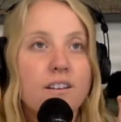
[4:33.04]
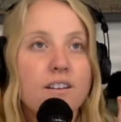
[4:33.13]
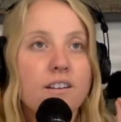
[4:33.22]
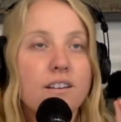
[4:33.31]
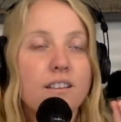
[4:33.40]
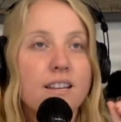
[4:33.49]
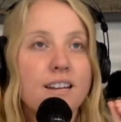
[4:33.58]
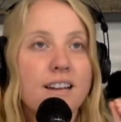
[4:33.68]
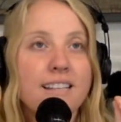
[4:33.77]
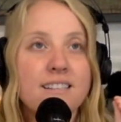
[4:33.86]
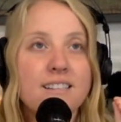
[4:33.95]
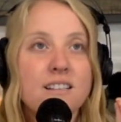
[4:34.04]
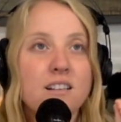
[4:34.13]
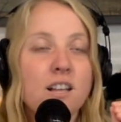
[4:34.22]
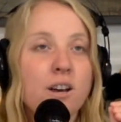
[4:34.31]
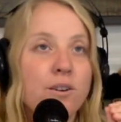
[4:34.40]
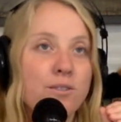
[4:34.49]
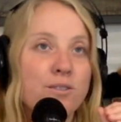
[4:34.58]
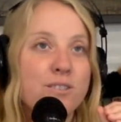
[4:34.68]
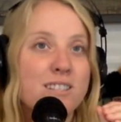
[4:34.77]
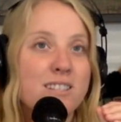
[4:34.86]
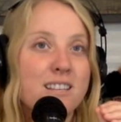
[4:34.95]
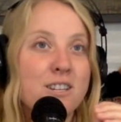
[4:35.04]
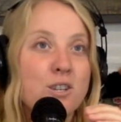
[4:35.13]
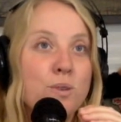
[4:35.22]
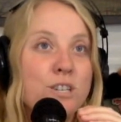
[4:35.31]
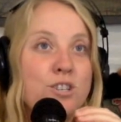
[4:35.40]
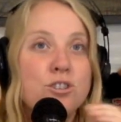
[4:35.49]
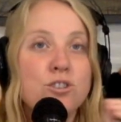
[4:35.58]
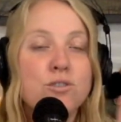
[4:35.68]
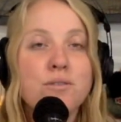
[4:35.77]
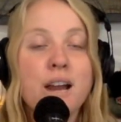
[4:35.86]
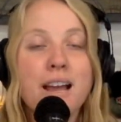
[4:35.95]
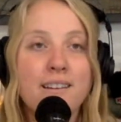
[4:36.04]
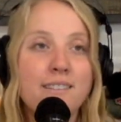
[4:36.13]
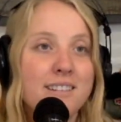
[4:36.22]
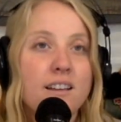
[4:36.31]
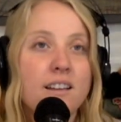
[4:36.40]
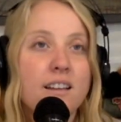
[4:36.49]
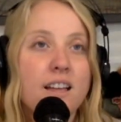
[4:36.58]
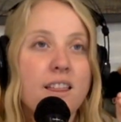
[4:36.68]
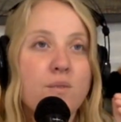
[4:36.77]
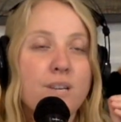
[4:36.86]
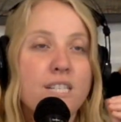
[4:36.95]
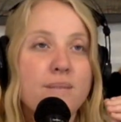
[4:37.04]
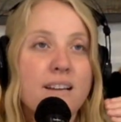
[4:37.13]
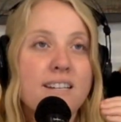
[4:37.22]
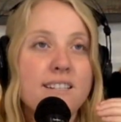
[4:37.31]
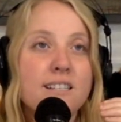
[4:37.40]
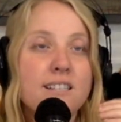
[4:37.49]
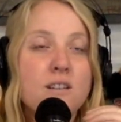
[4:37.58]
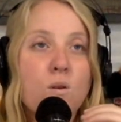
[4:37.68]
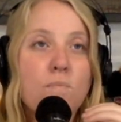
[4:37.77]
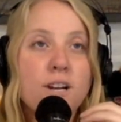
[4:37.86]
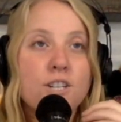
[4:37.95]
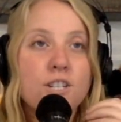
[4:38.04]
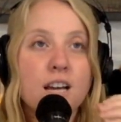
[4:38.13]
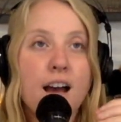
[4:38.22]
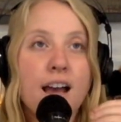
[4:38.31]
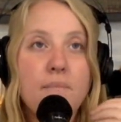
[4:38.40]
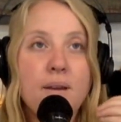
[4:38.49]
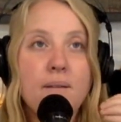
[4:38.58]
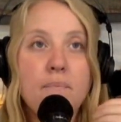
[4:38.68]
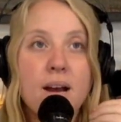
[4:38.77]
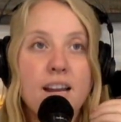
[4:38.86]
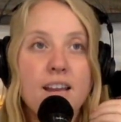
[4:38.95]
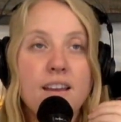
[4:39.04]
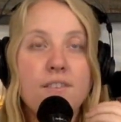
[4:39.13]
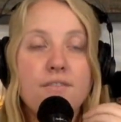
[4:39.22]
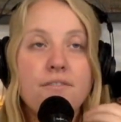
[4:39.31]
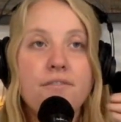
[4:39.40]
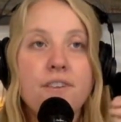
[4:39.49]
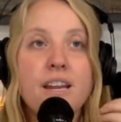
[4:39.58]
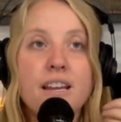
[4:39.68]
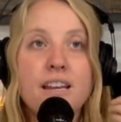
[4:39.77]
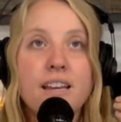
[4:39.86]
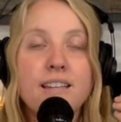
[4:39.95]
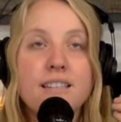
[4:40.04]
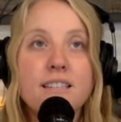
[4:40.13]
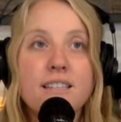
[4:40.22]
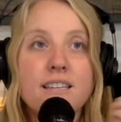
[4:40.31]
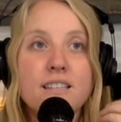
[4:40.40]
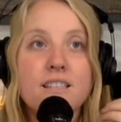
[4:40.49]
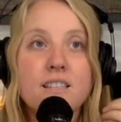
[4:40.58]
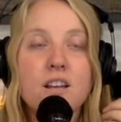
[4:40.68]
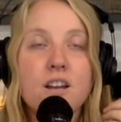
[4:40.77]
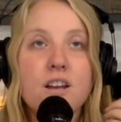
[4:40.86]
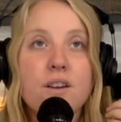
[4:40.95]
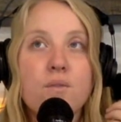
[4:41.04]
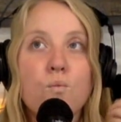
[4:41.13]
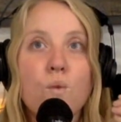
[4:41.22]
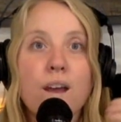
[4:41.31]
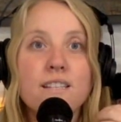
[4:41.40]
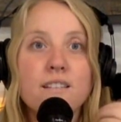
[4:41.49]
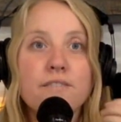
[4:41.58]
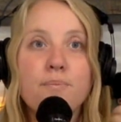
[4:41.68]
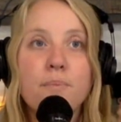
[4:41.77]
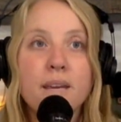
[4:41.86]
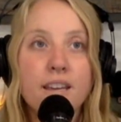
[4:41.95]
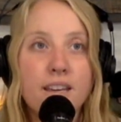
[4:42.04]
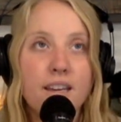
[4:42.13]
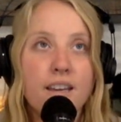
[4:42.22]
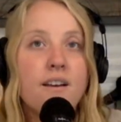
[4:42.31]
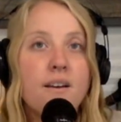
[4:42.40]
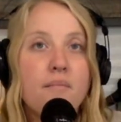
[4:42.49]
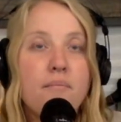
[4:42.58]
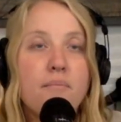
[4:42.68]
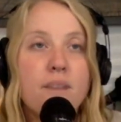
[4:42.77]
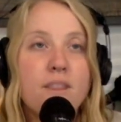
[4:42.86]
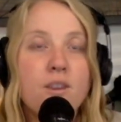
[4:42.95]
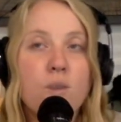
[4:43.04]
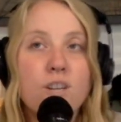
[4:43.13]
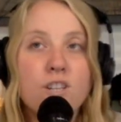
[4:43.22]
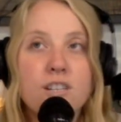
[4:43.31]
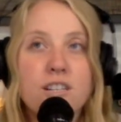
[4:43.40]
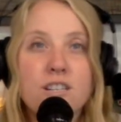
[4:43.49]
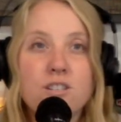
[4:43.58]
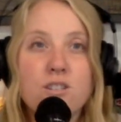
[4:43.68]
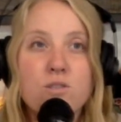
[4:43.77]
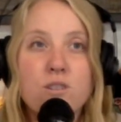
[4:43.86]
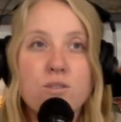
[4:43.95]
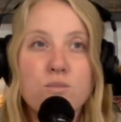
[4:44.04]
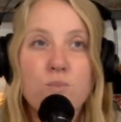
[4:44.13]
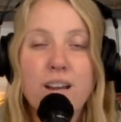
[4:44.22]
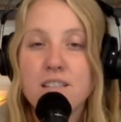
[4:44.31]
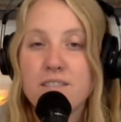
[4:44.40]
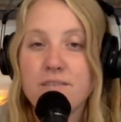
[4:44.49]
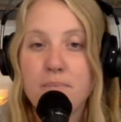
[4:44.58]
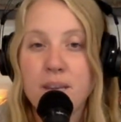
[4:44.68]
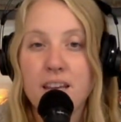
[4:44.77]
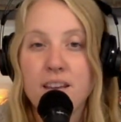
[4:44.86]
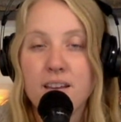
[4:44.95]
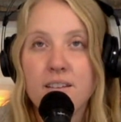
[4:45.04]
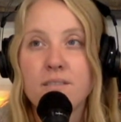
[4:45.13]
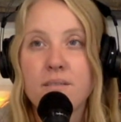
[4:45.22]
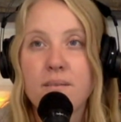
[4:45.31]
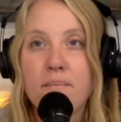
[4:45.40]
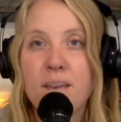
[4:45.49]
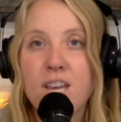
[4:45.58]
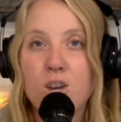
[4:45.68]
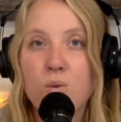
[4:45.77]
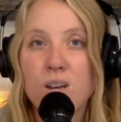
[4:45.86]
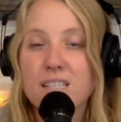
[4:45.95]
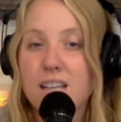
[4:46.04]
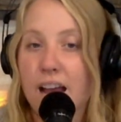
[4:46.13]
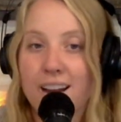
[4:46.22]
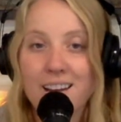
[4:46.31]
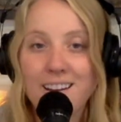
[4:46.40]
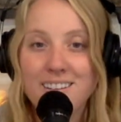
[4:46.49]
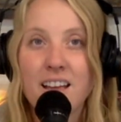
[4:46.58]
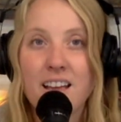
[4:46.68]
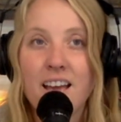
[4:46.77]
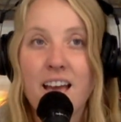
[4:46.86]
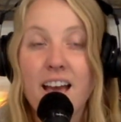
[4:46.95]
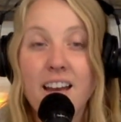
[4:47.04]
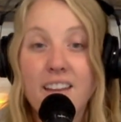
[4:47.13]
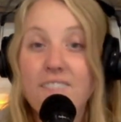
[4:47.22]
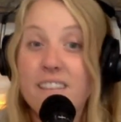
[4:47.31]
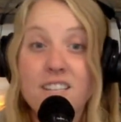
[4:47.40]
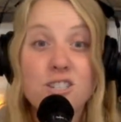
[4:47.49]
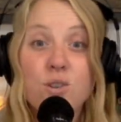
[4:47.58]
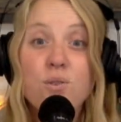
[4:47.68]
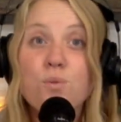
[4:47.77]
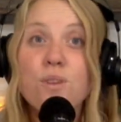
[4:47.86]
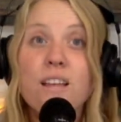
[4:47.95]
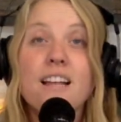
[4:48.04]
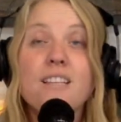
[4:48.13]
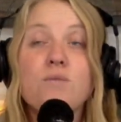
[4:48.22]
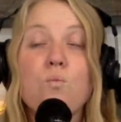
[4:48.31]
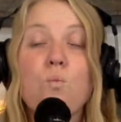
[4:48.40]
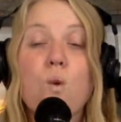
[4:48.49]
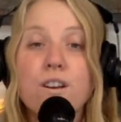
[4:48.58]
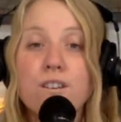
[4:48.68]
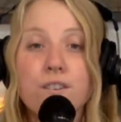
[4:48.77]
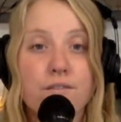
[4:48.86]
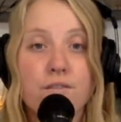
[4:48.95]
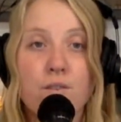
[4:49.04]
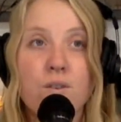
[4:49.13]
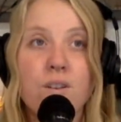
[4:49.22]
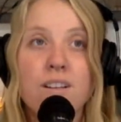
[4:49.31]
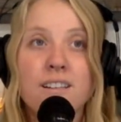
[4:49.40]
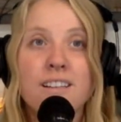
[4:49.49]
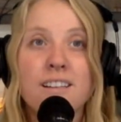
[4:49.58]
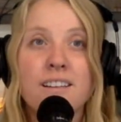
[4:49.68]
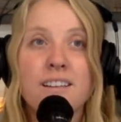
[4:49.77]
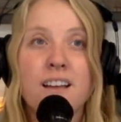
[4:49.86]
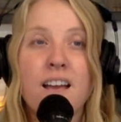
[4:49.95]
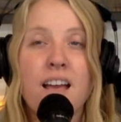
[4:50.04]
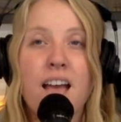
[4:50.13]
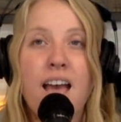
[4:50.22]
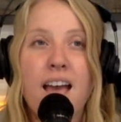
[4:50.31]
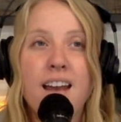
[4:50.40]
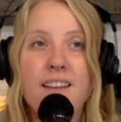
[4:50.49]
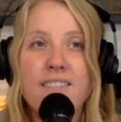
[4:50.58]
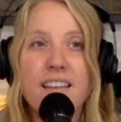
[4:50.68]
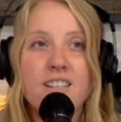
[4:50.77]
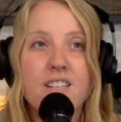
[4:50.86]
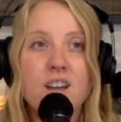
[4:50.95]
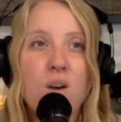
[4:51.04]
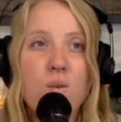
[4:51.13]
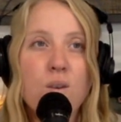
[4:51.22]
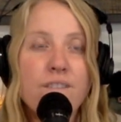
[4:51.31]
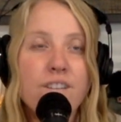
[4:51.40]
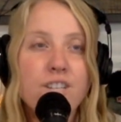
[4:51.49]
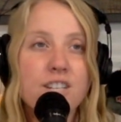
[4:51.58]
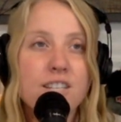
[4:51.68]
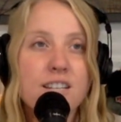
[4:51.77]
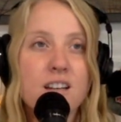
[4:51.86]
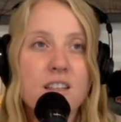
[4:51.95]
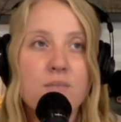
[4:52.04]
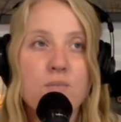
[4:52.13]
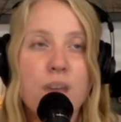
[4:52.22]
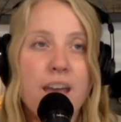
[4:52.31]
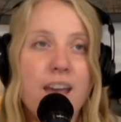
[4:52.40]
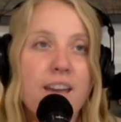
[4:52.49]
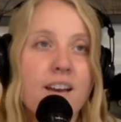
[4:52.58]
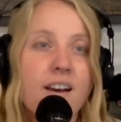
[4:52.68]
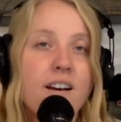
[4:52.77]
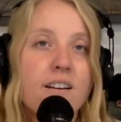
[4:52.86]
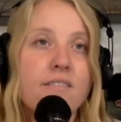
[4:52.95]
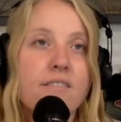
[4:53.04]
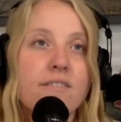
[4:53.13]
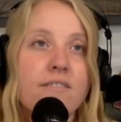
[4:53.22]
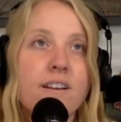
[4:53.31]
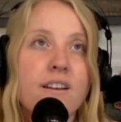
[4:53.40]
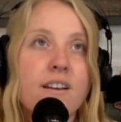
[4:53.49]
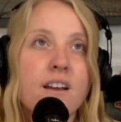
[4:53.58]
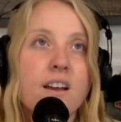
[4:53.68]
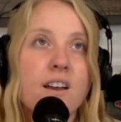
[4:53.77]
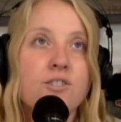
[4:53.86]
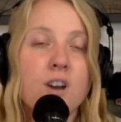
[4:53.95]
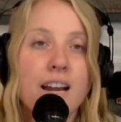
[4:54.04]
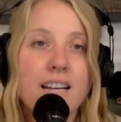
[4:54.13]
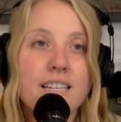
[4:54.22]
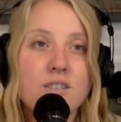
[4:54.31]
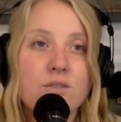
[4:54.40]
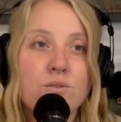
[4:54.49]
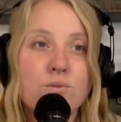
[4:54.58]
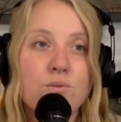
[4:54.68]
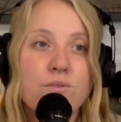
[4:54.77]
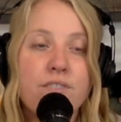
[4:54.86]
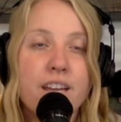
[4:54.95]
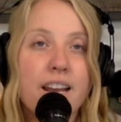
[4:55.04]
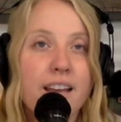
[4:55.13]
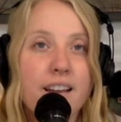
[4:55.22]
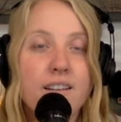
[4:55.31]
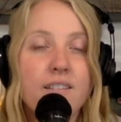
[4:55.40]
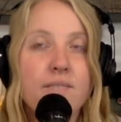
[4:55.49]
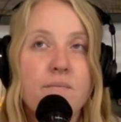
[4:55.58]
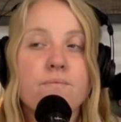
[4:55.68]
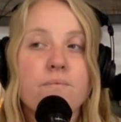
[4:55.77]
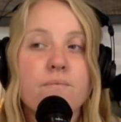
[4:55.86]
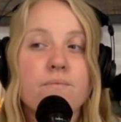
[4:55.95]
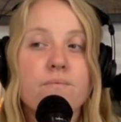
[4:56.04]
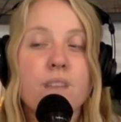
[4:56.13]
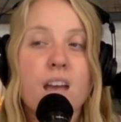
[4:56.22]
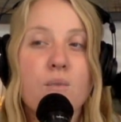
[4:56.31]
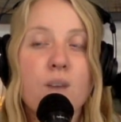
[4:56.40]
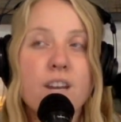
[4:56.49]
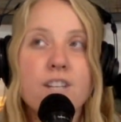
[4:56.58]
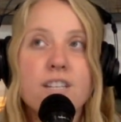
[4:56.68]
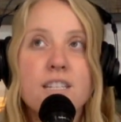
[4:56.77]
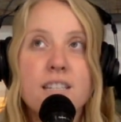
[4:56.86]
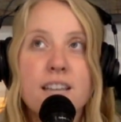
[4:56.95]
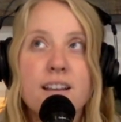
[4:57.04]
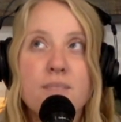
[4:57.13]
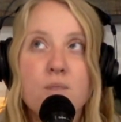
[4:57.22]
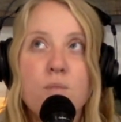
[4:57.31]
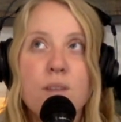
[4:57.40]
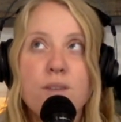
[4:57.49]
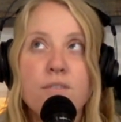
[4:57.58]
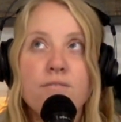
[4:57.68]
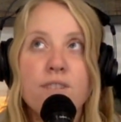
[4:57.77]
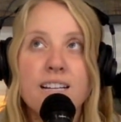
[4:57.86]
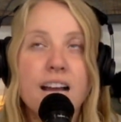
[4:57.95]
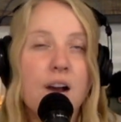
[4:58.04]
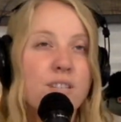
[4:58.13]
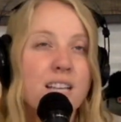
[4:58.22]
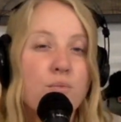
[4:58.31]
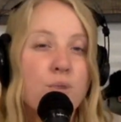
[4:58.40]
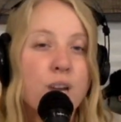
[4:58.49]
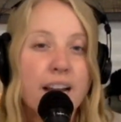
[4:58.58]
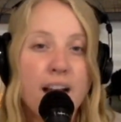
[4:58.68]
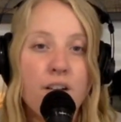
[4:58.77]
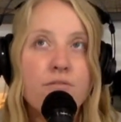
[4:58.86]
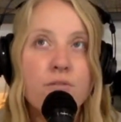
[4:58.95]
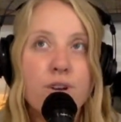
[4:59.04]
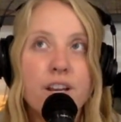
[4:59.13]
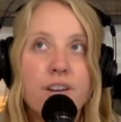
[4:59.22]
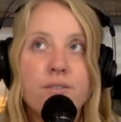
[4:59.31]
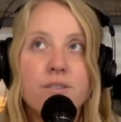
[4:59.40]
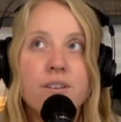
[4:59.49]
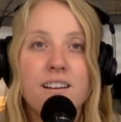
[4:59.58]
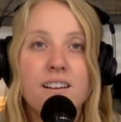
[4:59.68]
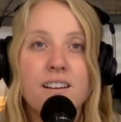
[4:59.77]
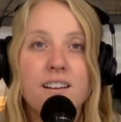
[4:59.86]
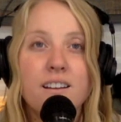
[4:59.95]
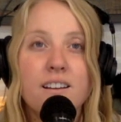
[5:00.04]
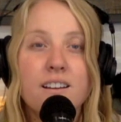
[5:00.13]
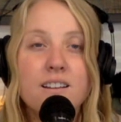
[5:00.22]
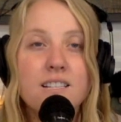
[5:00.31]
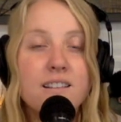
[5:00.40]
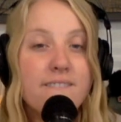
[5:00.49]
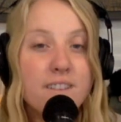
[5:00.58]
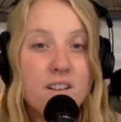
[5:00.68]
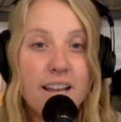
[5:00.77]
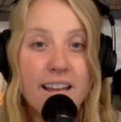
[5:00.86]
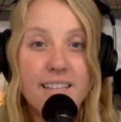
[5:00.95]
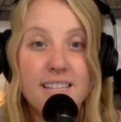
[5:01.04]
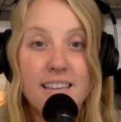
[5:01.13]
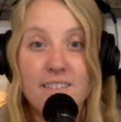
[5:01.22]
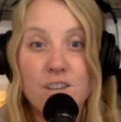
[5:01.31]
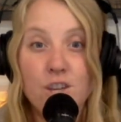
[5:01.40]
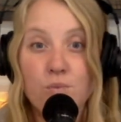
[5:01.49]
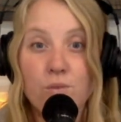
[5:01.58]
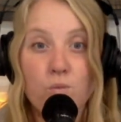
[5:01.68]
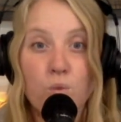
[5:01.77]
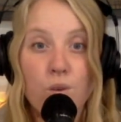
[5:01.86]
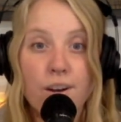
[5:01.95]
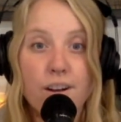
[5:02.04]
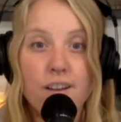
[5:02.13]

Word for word: the nicest clothes, the newest trend, that we spend so much time and money feeding into these ways of being. But the question is do those ways of being make you excited? And if they do, then that's wonderful. And if they don't, if it's just another way of trying to fit in, I want you just to take a moment and reflect how is that working out for you? Does it feel like it's giving you reward?